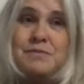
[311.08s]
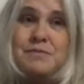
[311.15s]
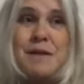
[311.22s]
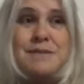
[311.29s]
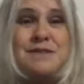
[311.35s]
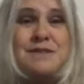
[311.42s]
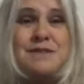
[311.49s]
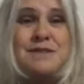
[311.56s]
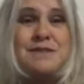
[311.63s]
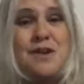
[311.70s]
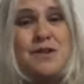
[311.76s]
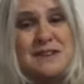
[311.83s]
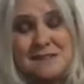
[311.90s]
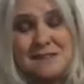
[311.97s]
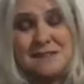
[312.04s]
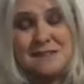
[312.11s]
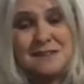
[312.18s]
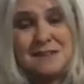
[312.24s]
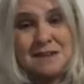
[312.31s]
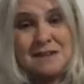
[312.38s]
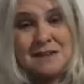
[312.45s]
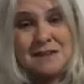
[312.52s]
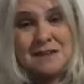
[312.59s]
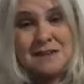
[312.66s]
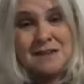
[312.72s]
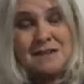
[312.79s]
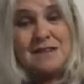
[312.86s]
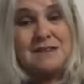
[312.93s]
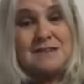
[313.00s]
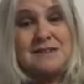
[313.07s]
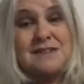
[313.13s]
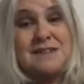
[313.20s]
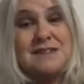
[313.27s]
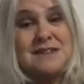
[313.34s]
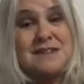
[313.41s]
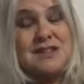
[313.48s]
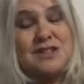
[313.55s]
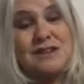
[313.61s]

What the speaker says: And perhaps notice the